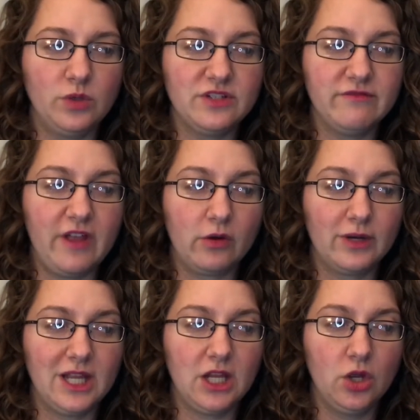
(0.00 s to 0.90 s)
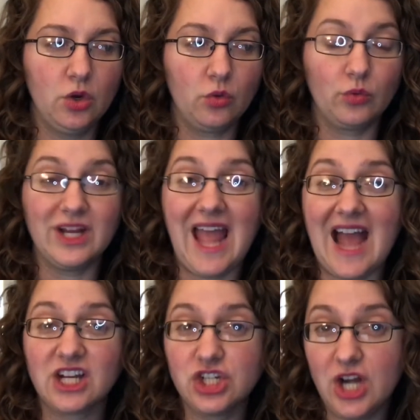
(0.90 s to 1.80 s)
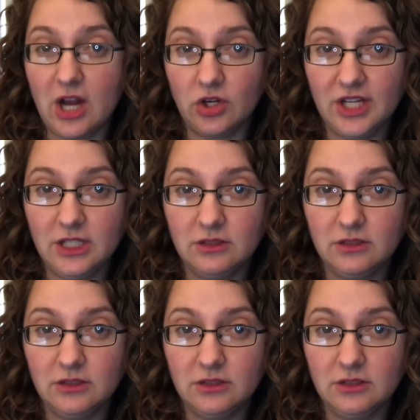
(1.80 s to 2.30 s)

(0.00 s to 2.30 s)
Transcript: very reactionary.